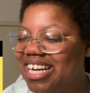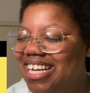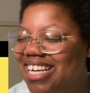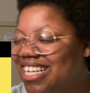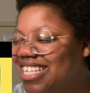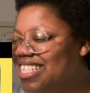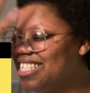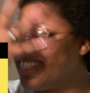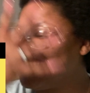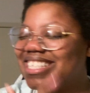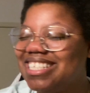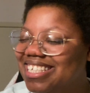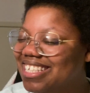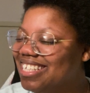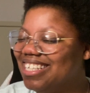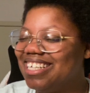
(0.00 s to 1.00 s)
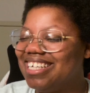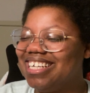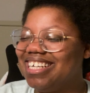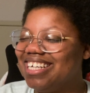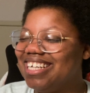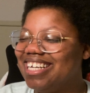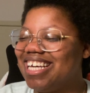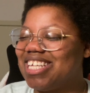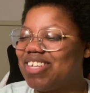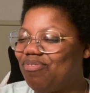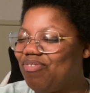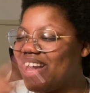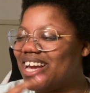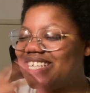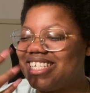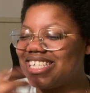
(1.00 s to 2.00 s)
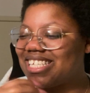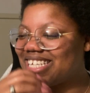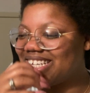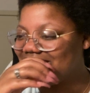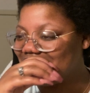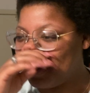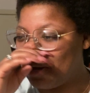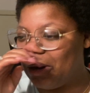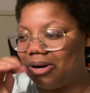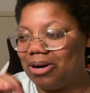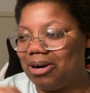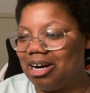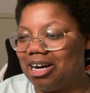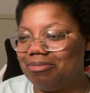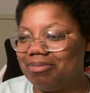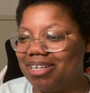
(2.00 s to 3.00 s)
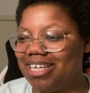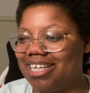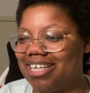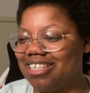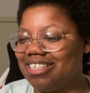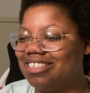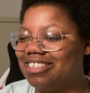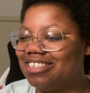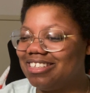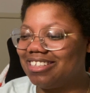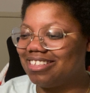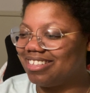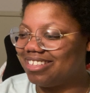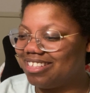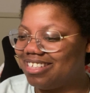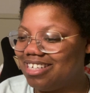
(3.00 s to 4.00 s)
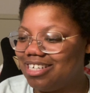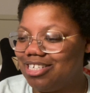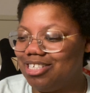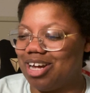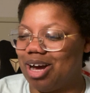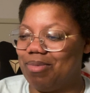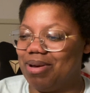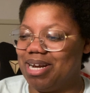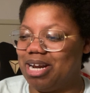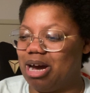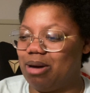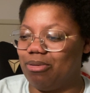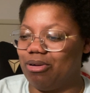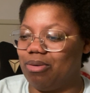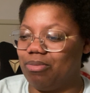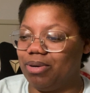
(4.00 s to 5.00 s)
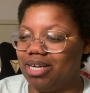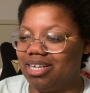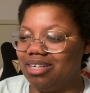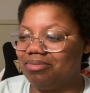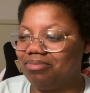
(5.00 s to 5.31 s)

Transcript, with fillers: He just, his face just says it all, man. Dumb and Dumber, I'm weak.